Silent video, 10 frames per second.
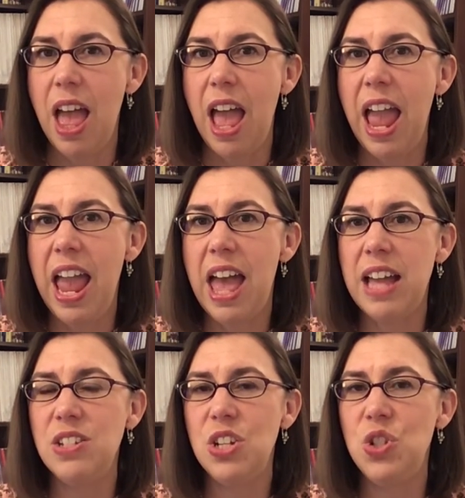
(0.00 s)

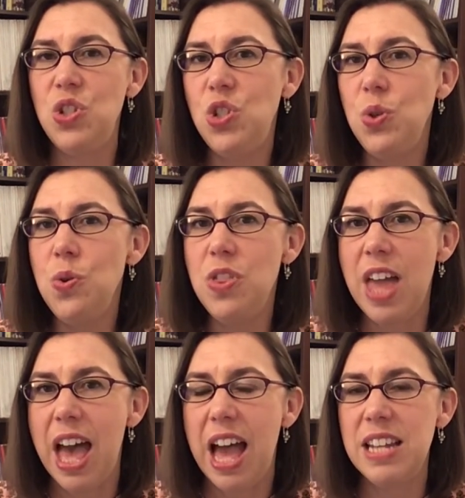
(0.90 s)
and do
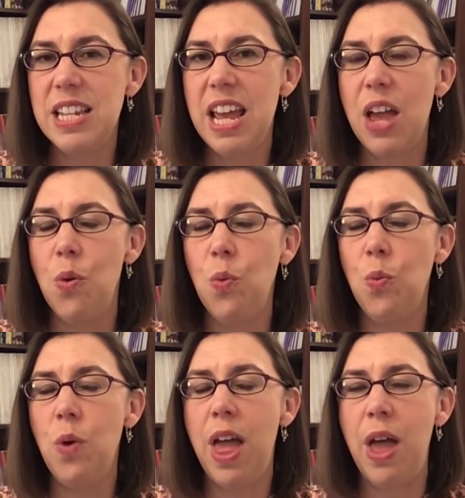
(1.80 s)
that
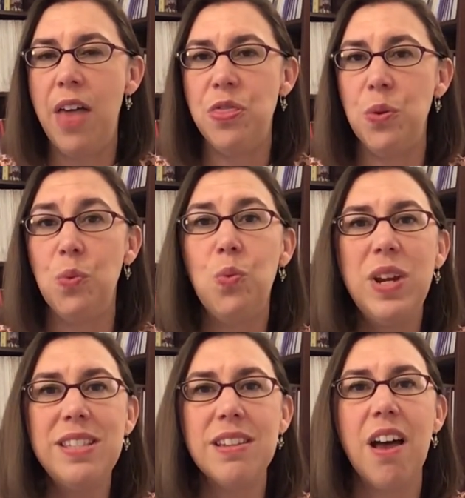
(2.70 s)
at the
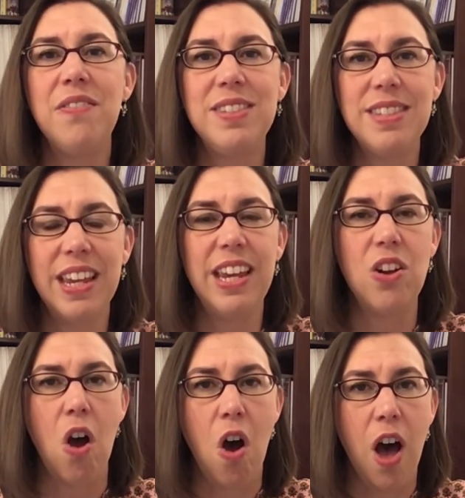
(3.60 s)
risk of
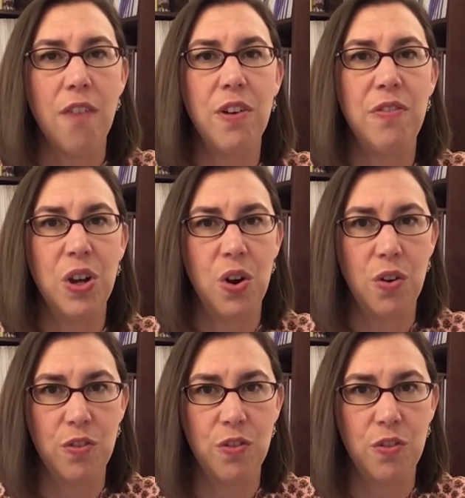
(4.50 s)
singing off of the